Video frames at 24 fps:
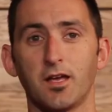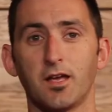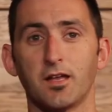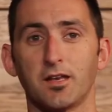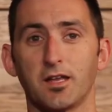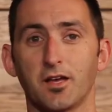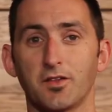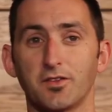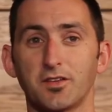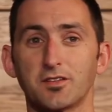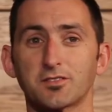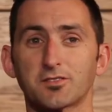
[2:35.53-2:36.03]

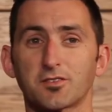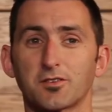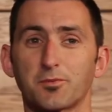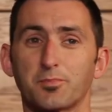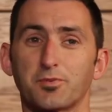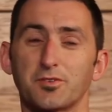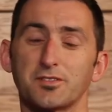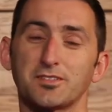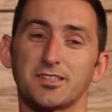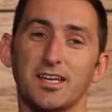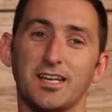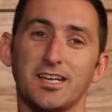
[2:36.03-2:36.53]
Now, these are
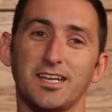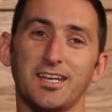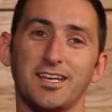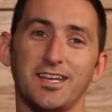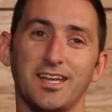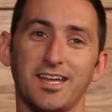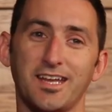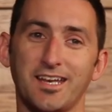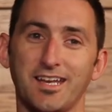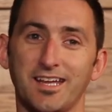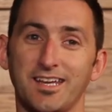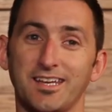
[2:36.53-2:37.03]
presented
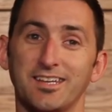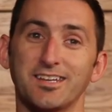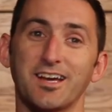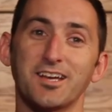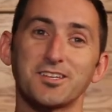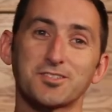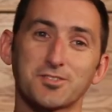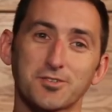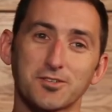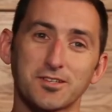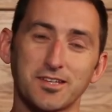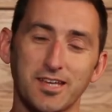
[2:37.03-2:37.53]
in a
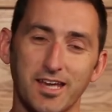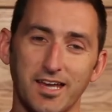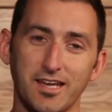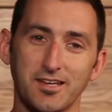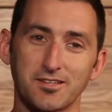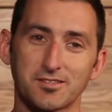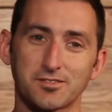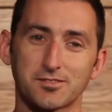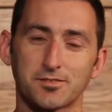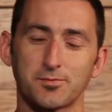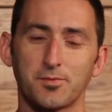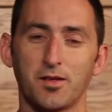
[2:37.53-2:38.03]
nicer
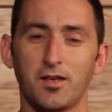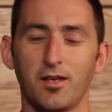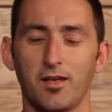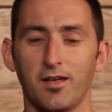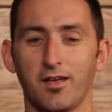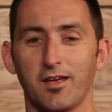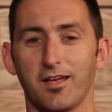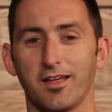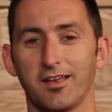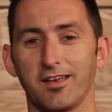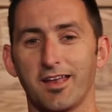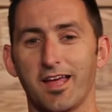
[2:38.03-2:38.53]
case
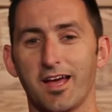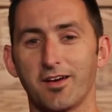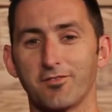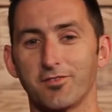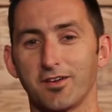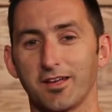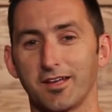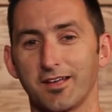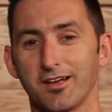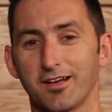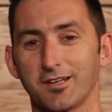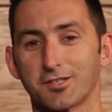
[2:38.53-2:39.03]
and have
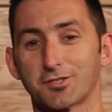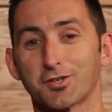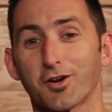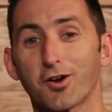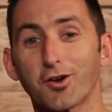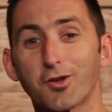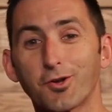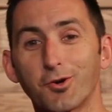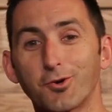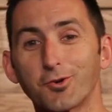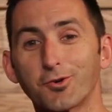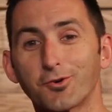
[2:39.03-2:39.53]
a uh,
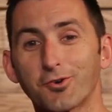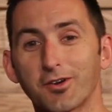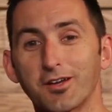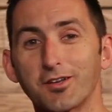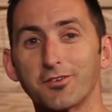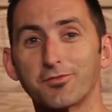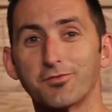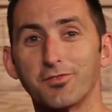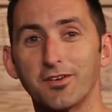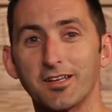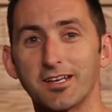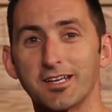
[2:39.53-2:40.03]
charcoal gray
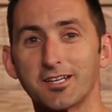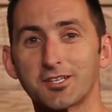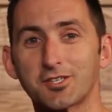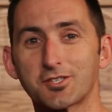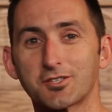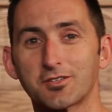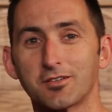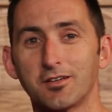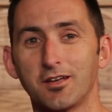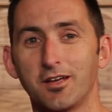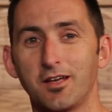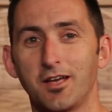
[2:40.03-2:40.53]

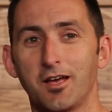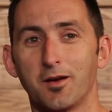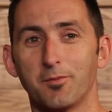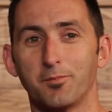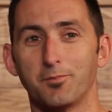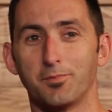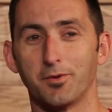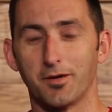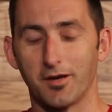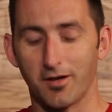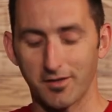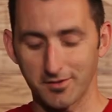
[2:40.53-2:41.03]
finish,
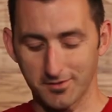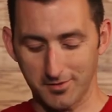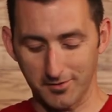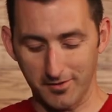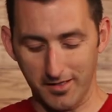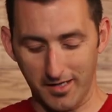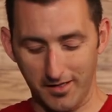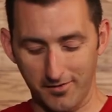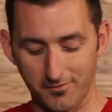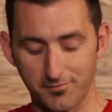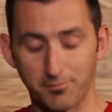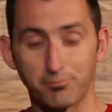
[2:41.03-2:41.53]
but also
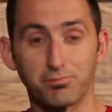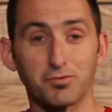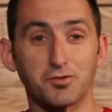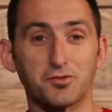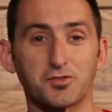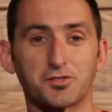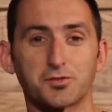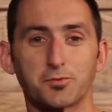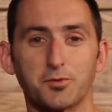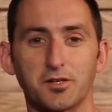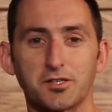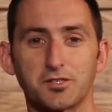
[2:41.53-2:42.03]
have
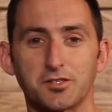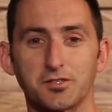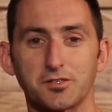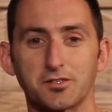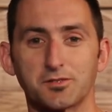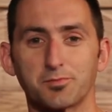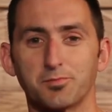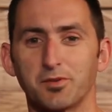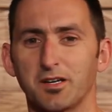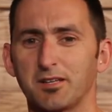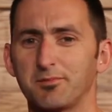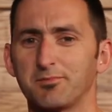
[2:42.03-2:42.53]
blue
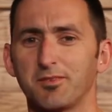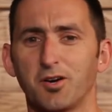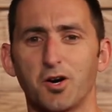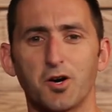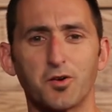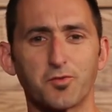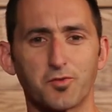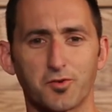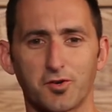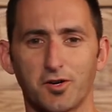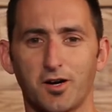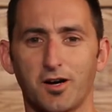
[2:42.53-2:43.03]
switches, but
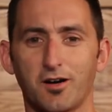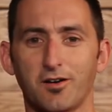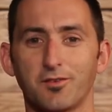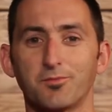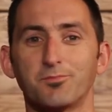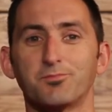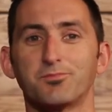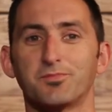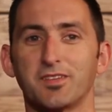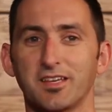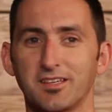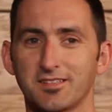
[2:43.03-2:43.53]

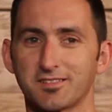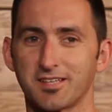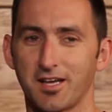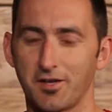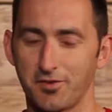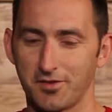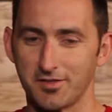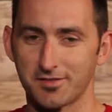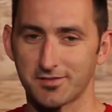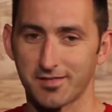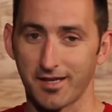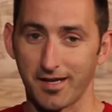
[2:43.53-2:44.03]
overall, they
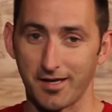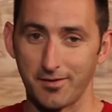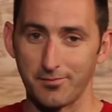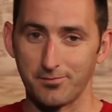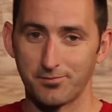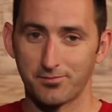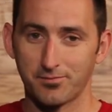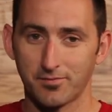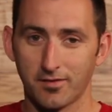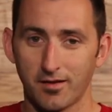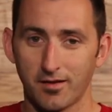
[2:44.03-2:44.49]
sound the same.